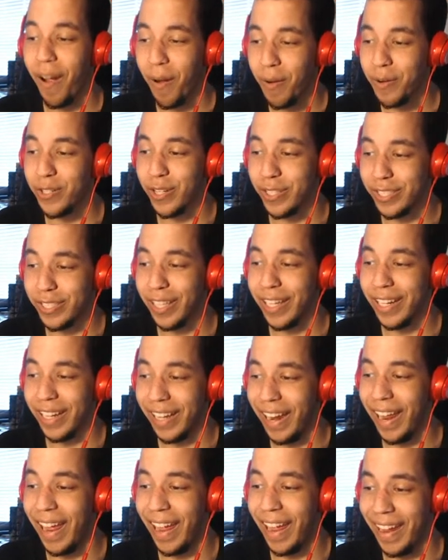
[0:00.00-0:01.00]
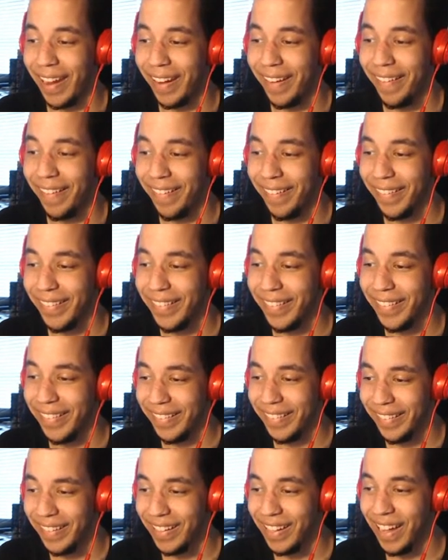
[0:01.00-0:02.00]
I was just clicking A.
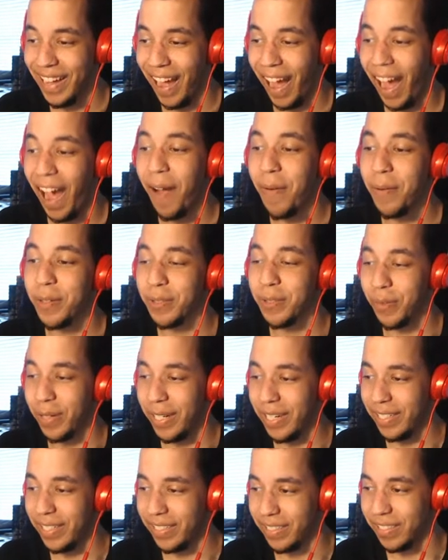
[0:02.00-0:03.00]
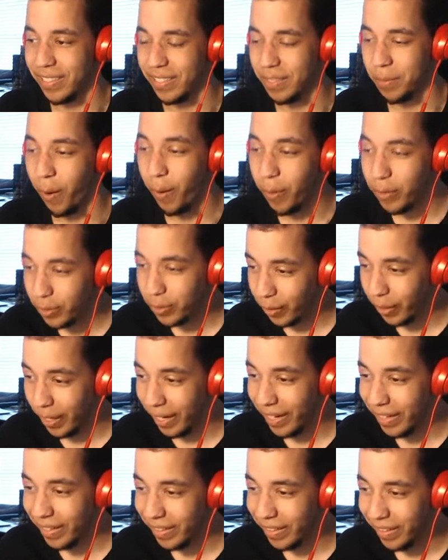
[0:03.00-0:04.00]
I was reading. Spoke
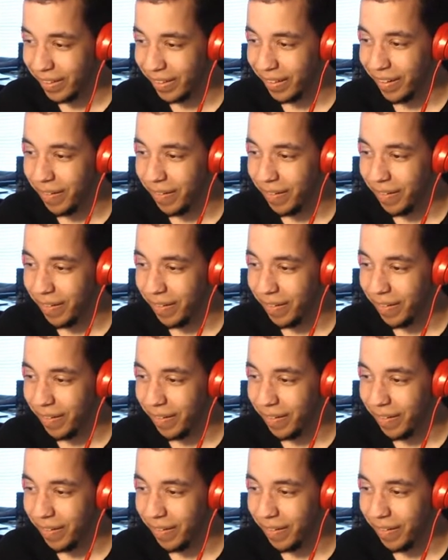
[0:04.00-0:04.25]
screen.